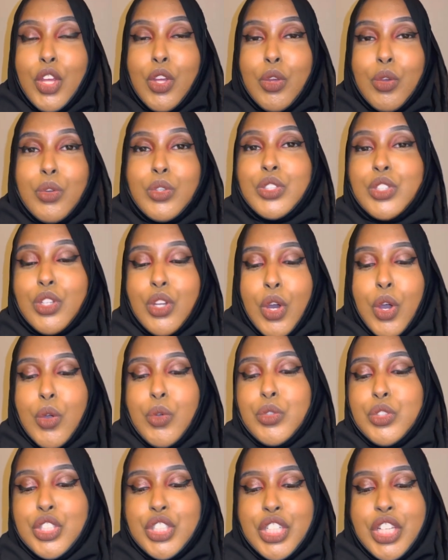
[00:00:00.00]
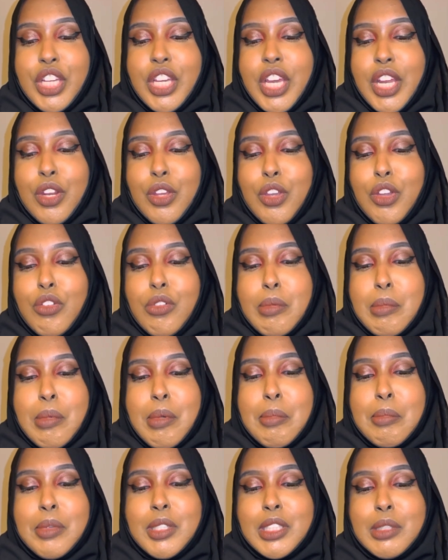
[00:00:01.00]
Who's an OG and who
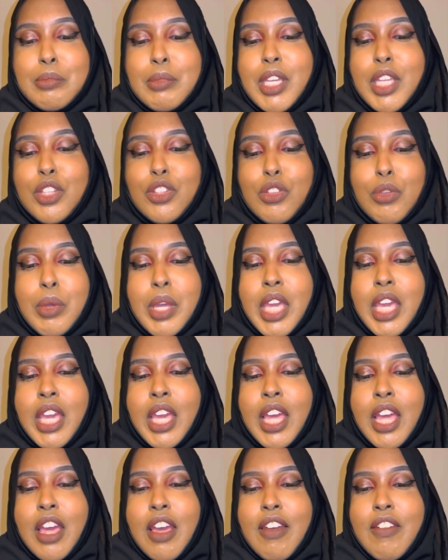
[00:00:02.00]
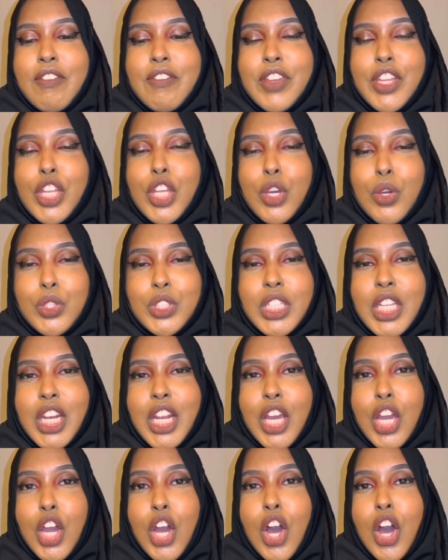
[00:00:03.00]
remembers me doing videos in
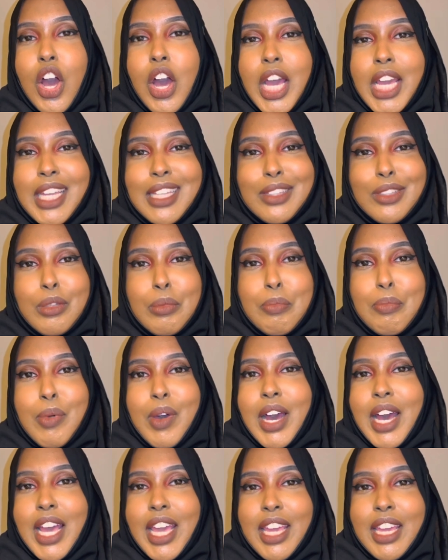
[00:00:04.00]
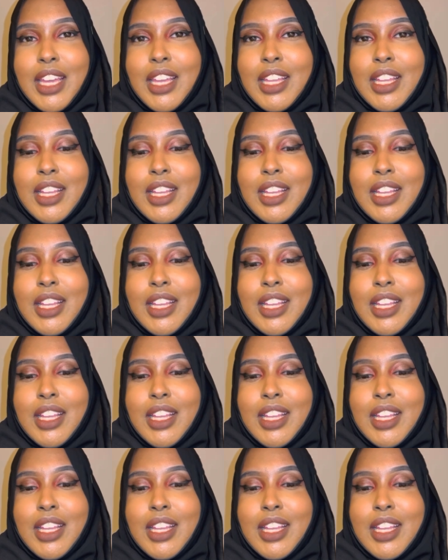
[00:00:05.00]
a car in Dubai?